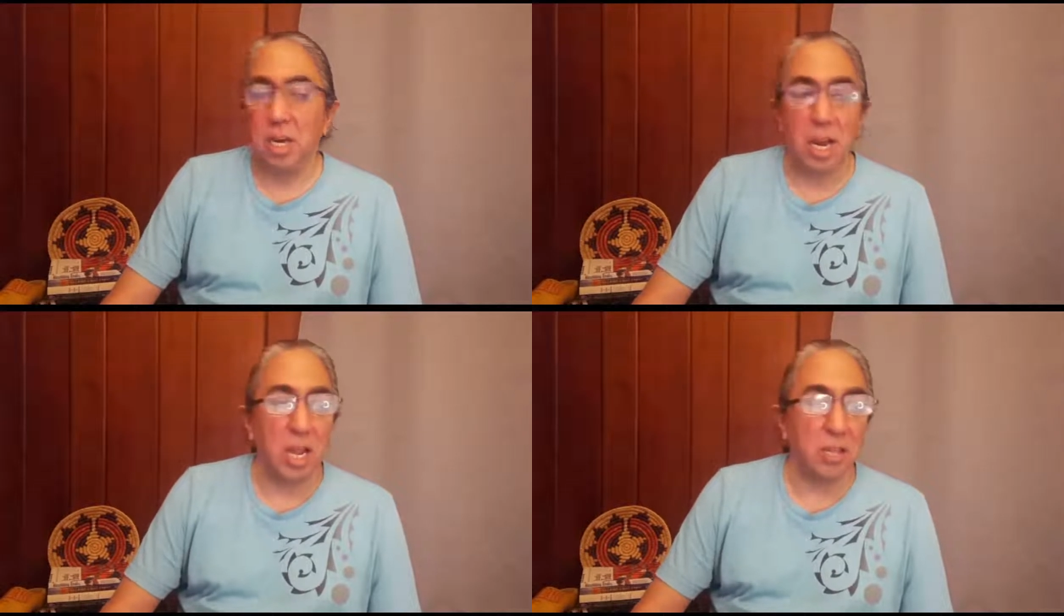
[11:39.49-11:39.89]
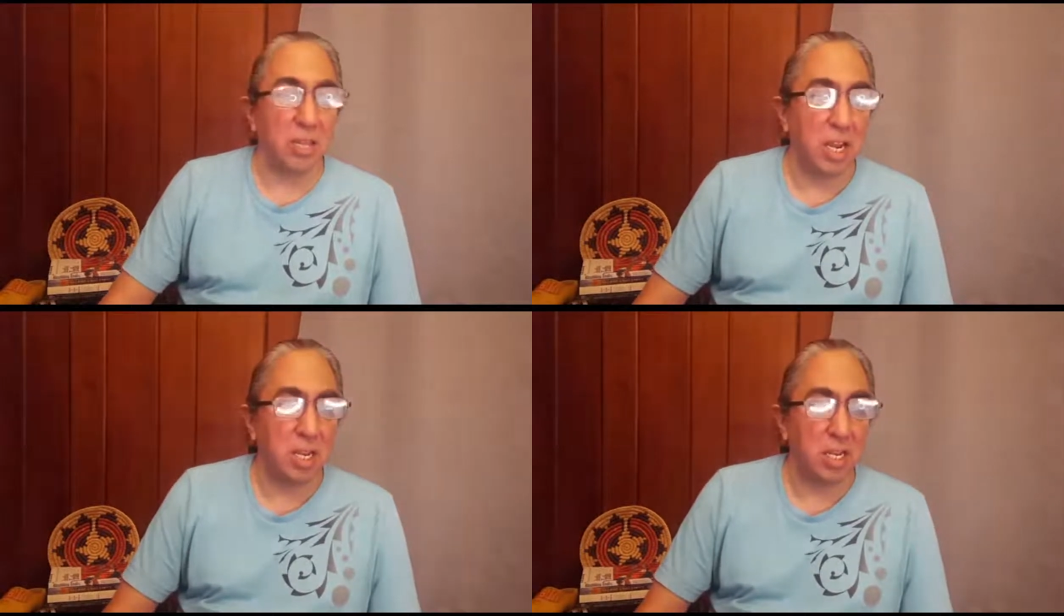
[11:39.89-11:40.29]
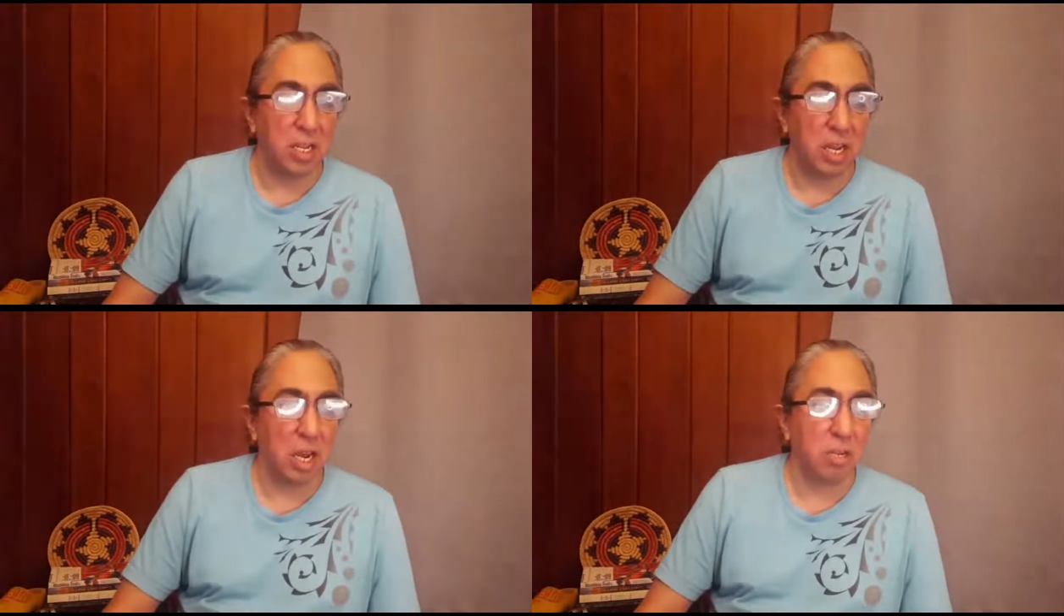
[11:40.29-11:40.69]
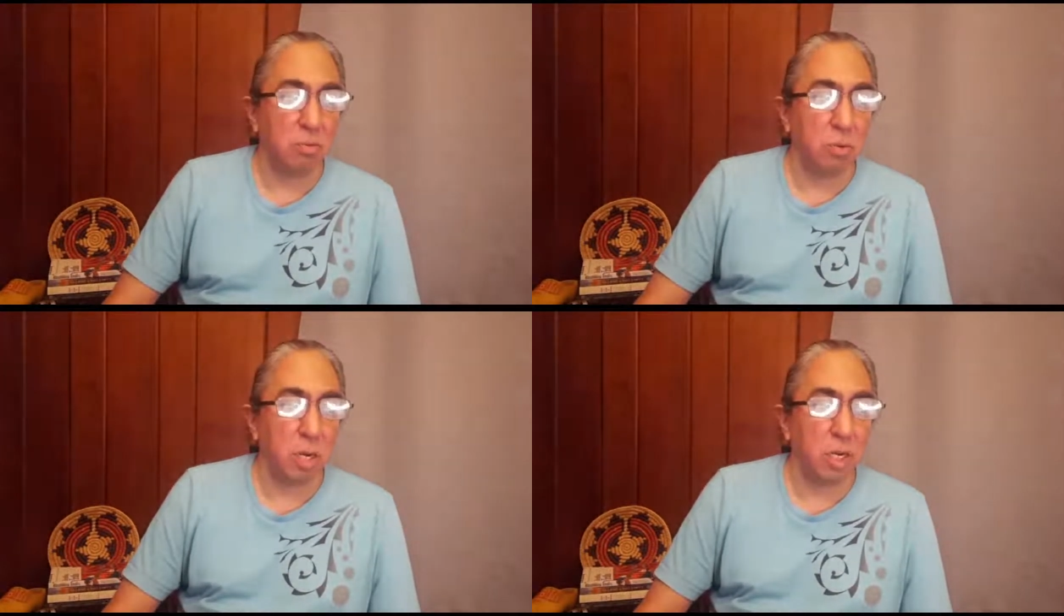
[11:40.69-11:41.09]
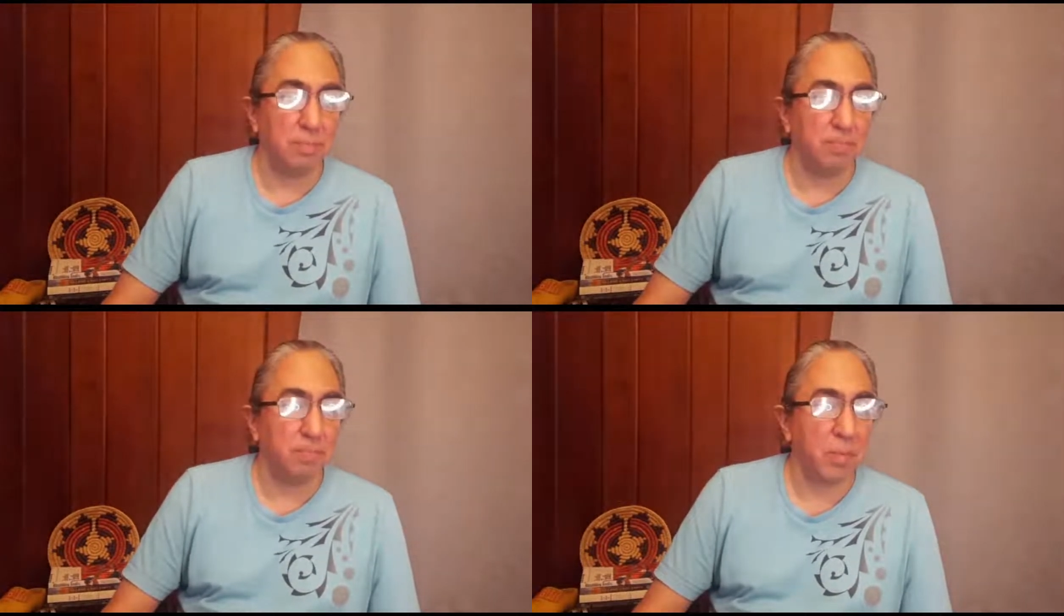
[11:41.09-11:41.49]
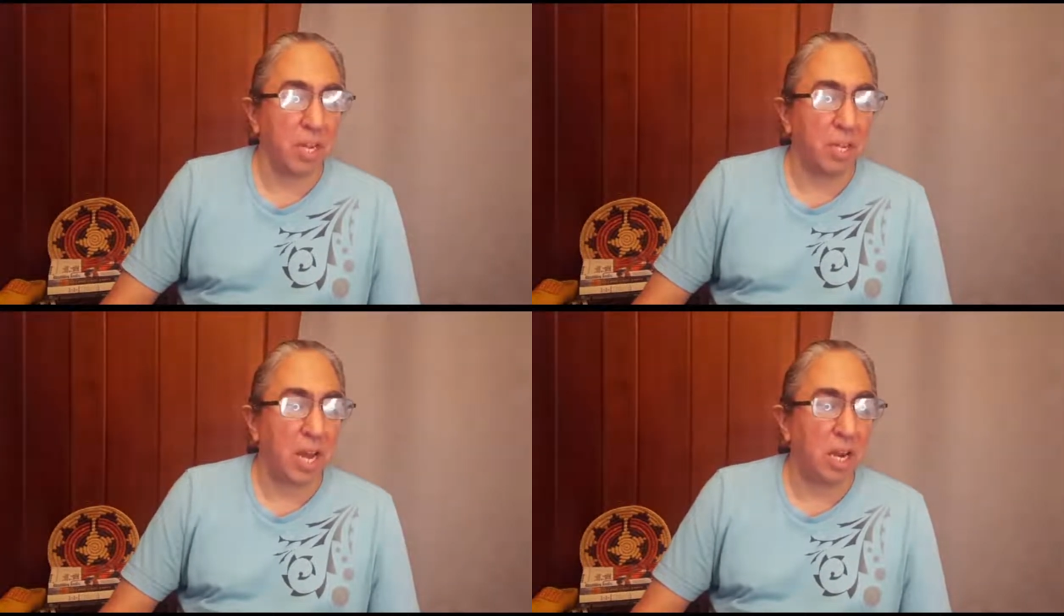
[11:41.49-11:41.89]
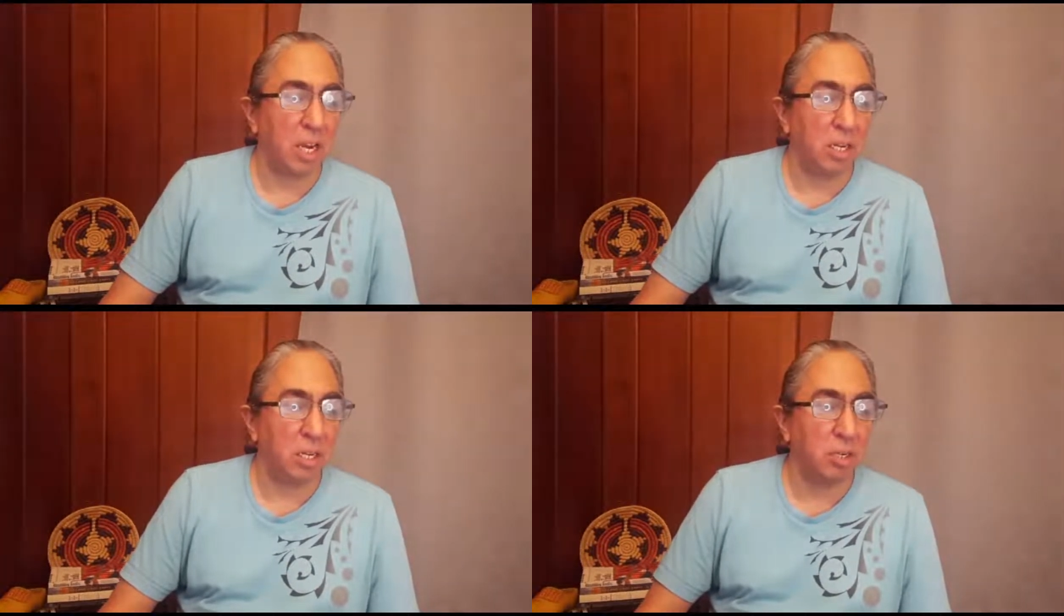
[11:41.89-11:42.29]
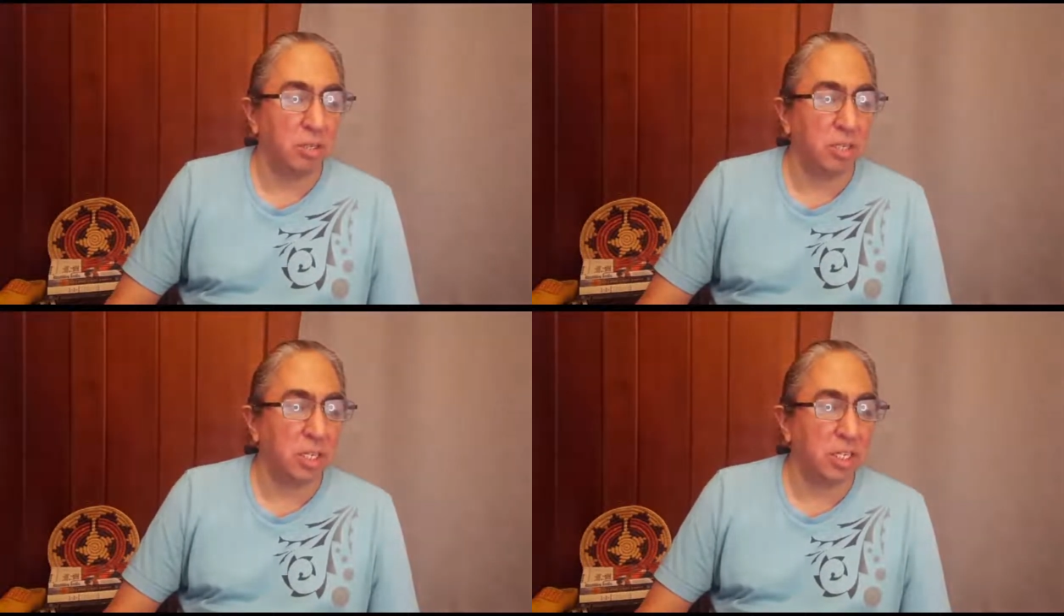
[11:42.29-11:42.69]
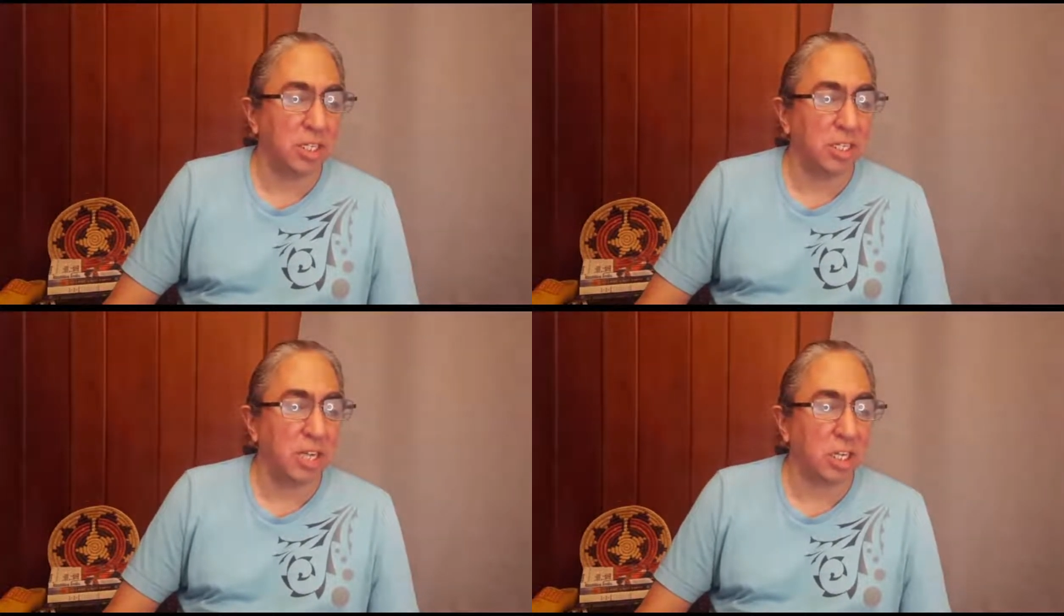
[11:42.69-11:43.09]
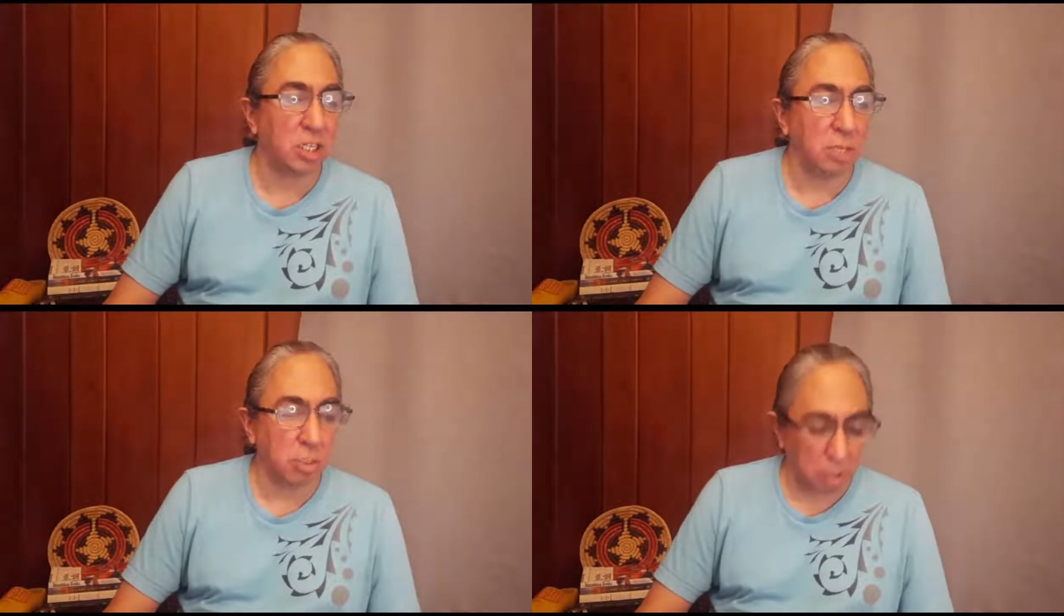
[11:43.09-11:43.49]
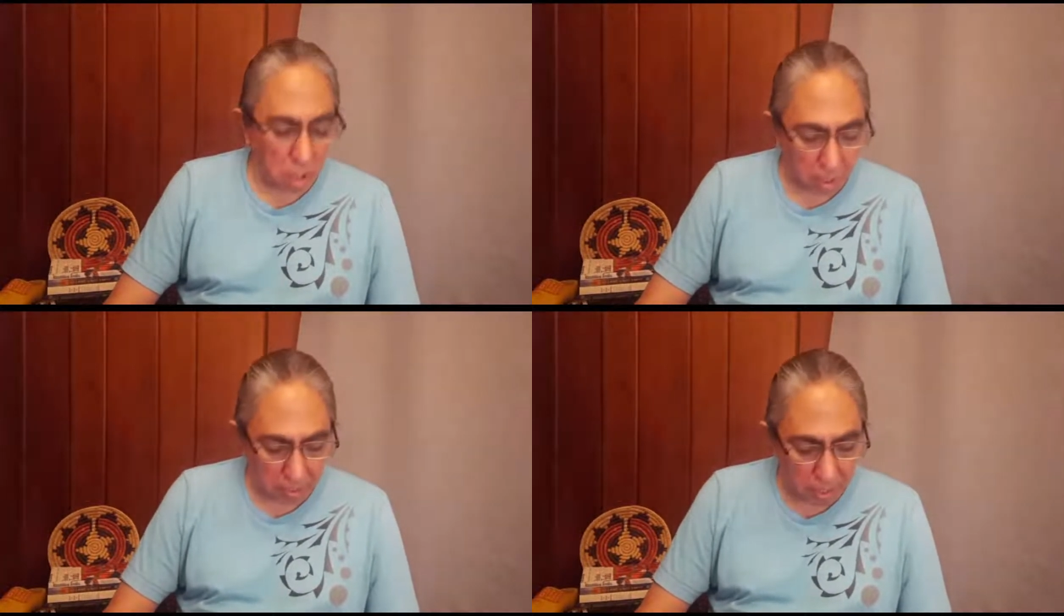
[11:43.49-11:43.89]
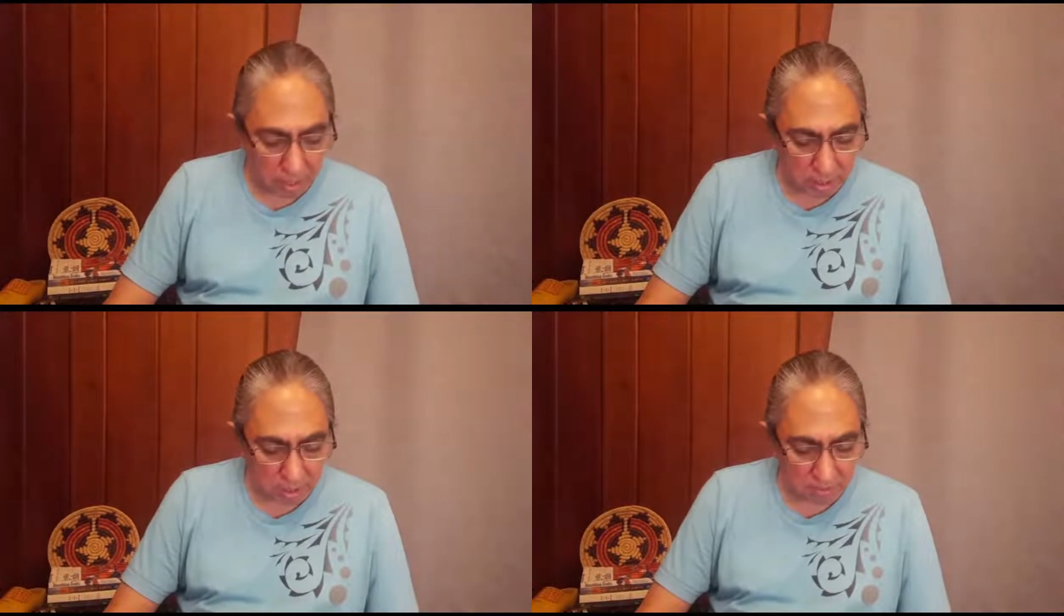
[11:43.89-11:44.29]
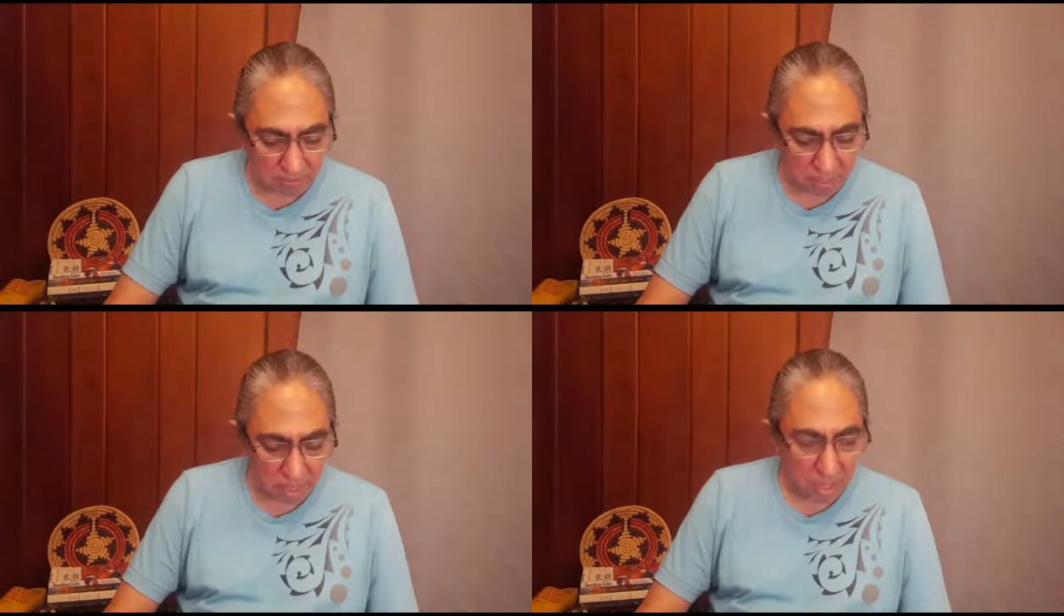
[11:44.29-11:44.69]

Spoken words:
And then the other one that I use, and this is actually much more comprehensive,